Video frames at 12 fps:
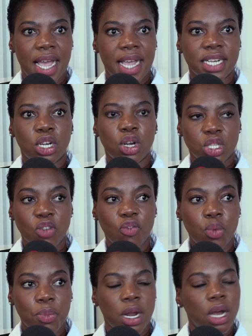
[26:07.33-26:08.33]
I had lots of
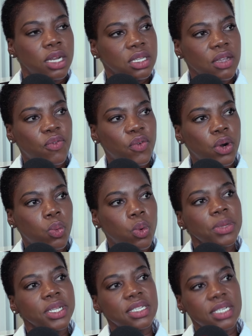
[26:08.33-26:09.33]
women asking for a
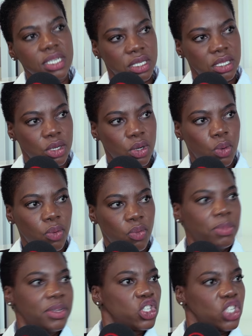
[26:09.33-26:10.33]
women's league or a
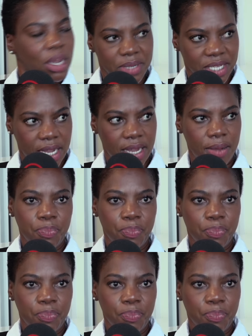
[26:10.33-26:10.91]
women's chapter,